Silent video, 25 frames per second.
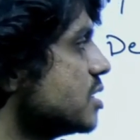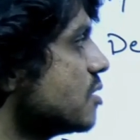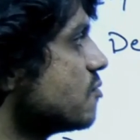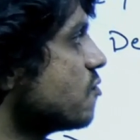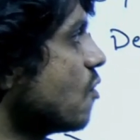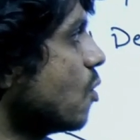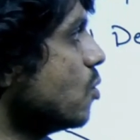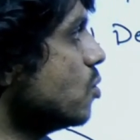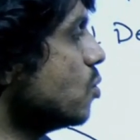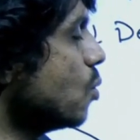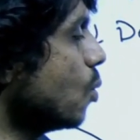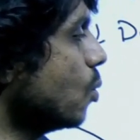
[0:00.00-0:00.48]
are
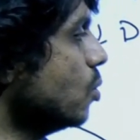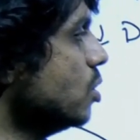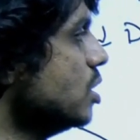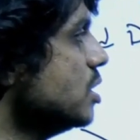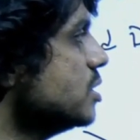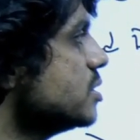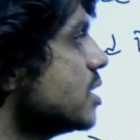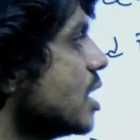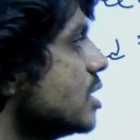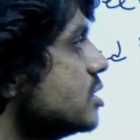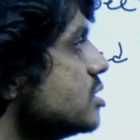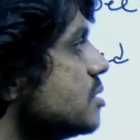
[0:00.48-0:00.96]
found only
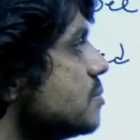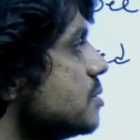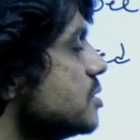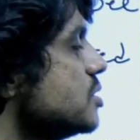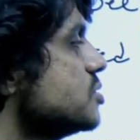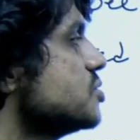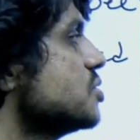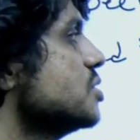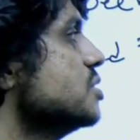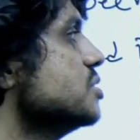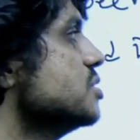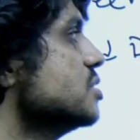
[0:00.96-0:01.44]
in the Andhra
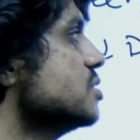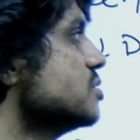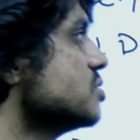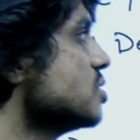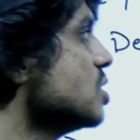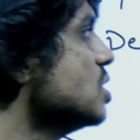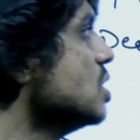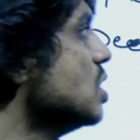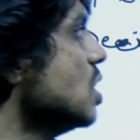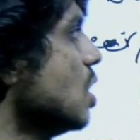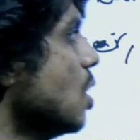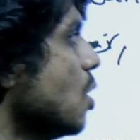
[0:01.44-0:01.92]
Pradesh regions.
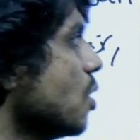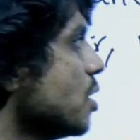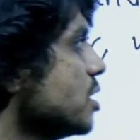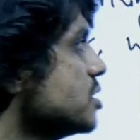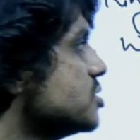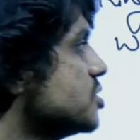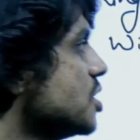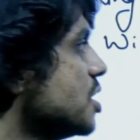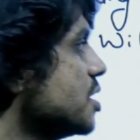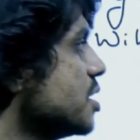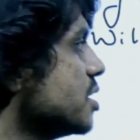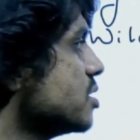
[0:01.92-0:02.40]
Okay,
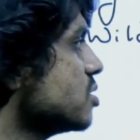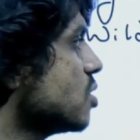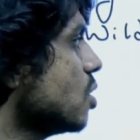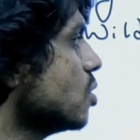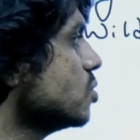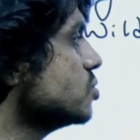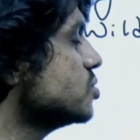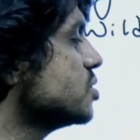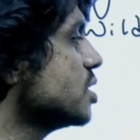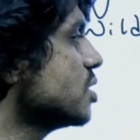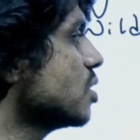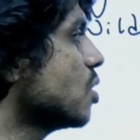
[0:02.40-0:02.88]
Jordan
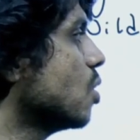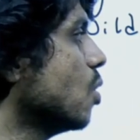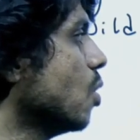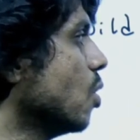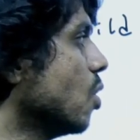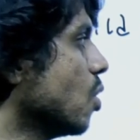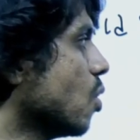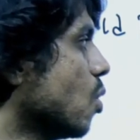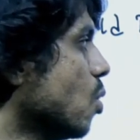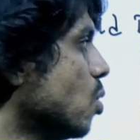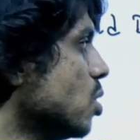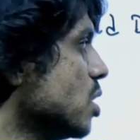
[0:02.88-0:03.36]
coulter,
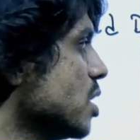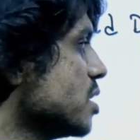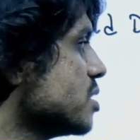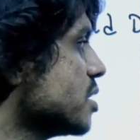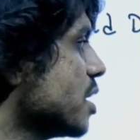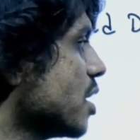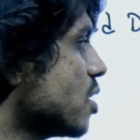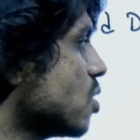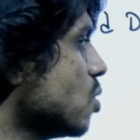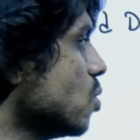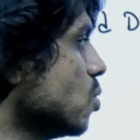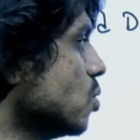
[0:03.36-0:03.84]
golden
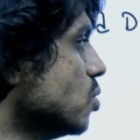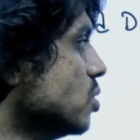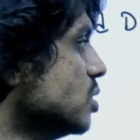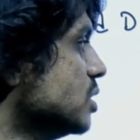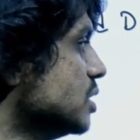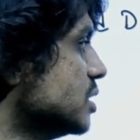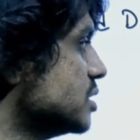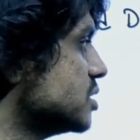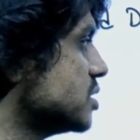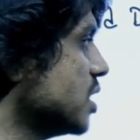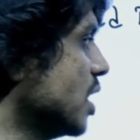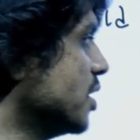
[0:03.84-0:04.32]
gecko,
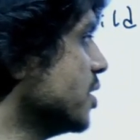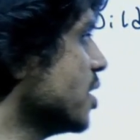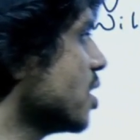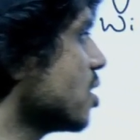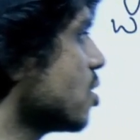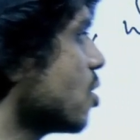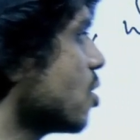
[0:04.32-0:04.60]
slender